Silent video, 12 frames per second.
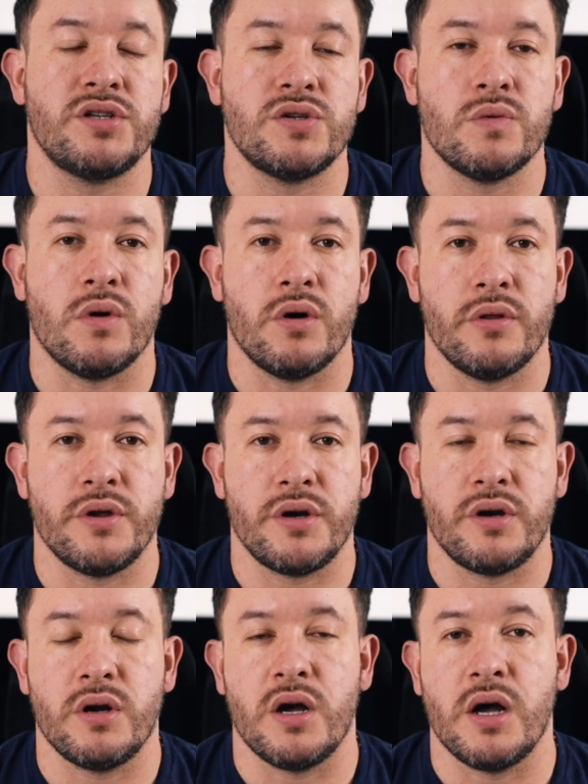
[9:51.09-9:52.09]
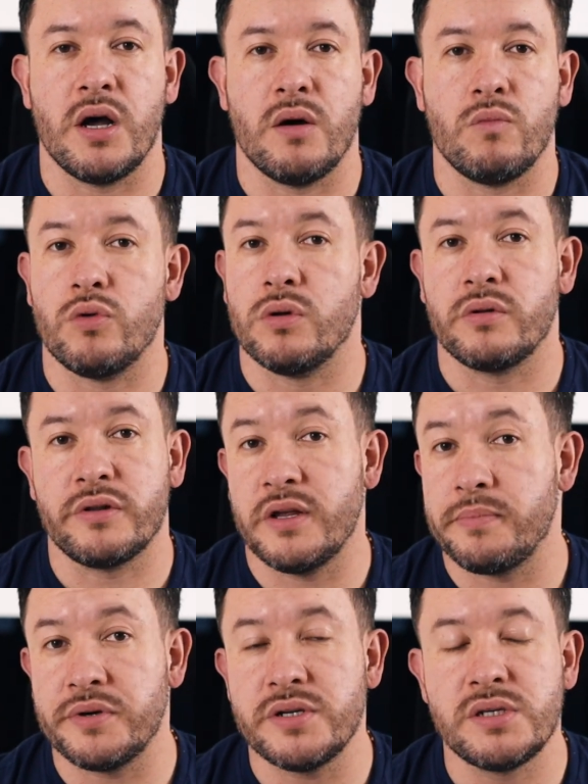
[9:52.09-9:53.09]
to other Wahl
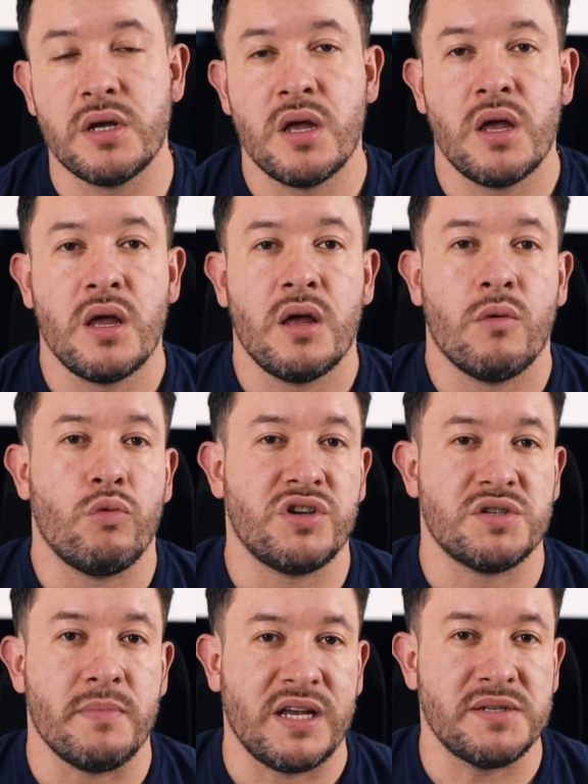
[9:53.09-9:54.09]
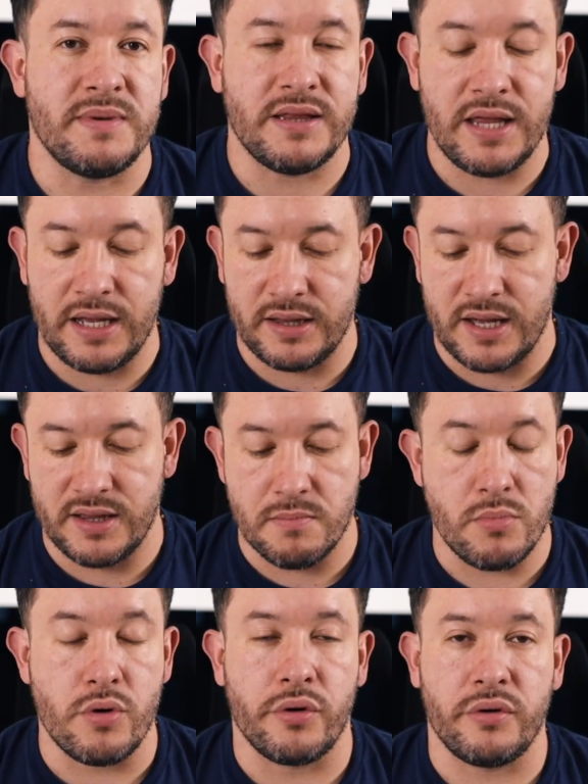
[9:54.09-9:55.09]
clippers, which makes me think that the
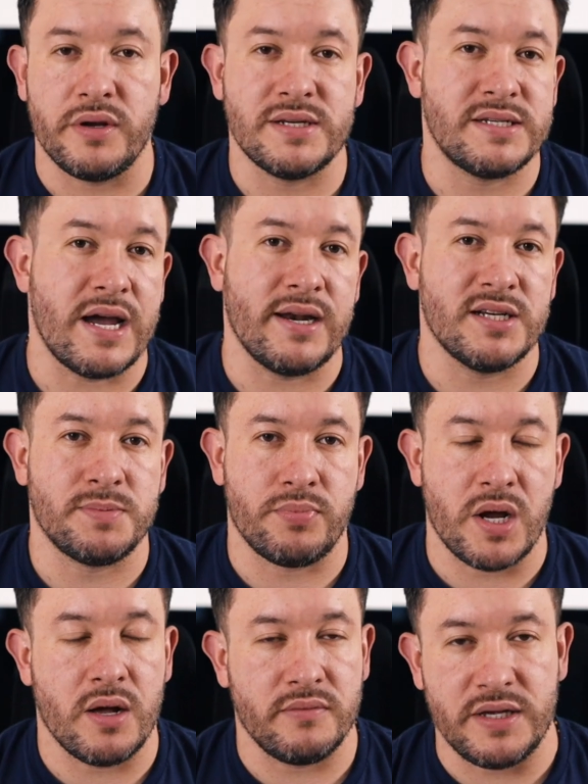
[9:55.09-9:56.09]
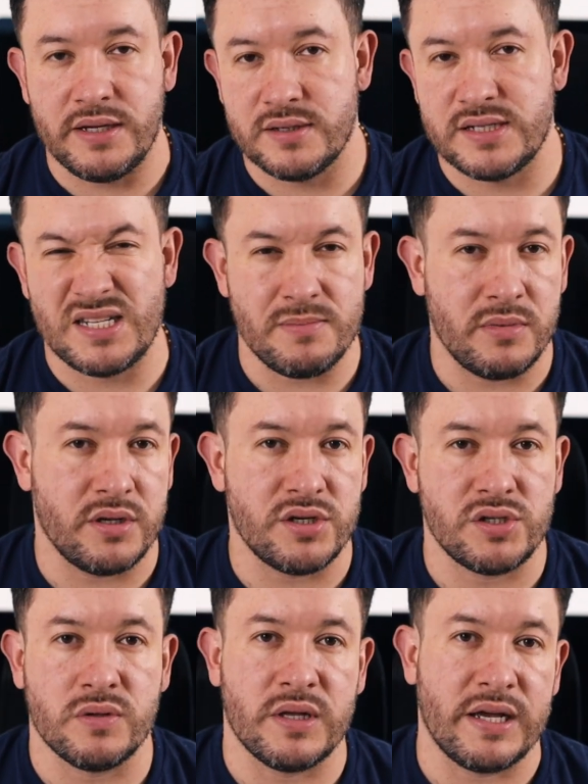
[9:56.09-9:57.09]
motor inside is probably similar
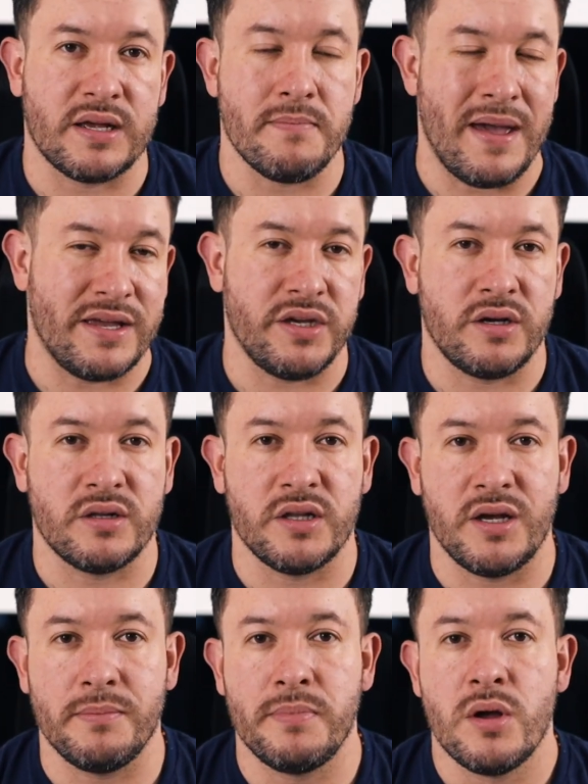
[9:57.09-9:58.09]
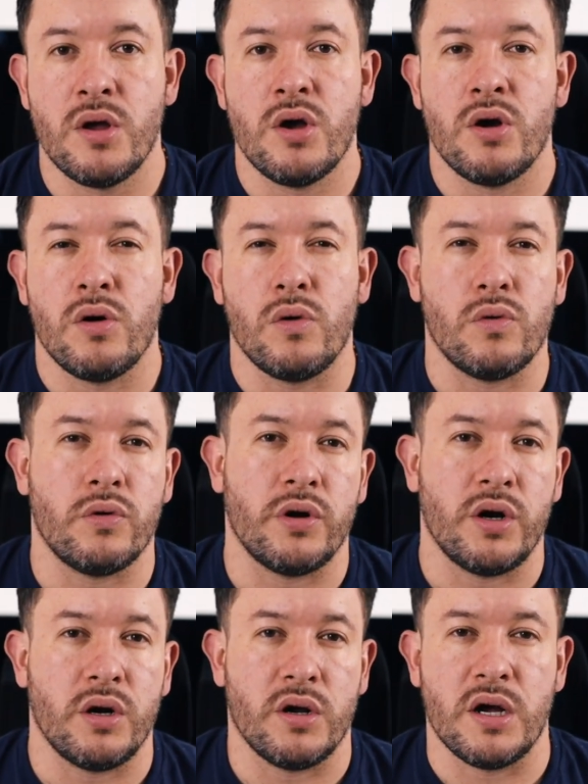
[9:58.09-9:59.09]
to like a Magic Clip
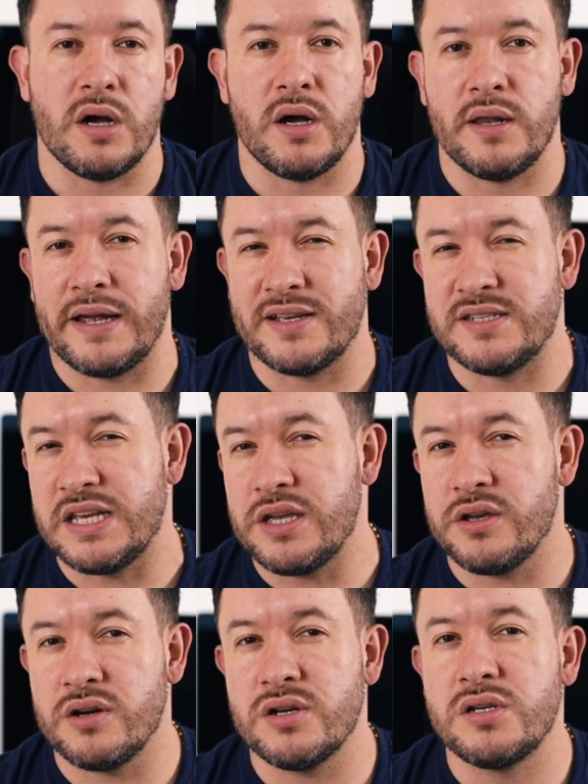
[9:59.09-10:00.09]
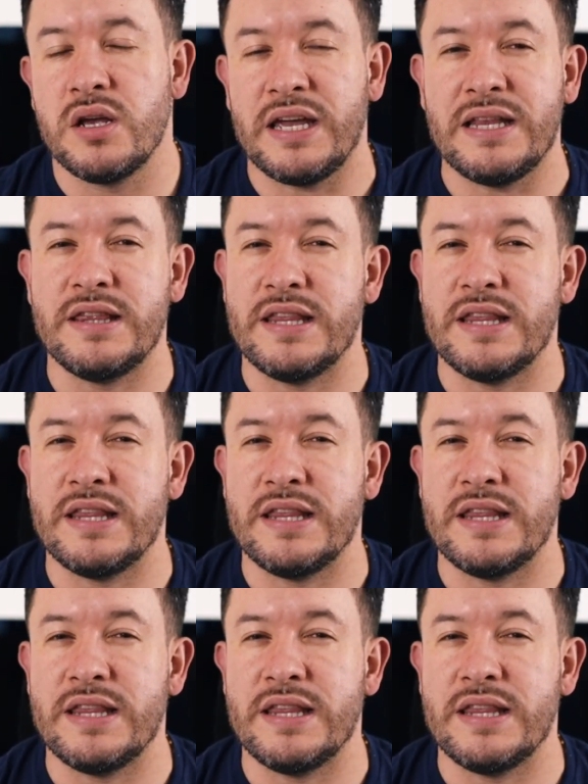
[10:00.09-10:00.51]
or like a Seniors. It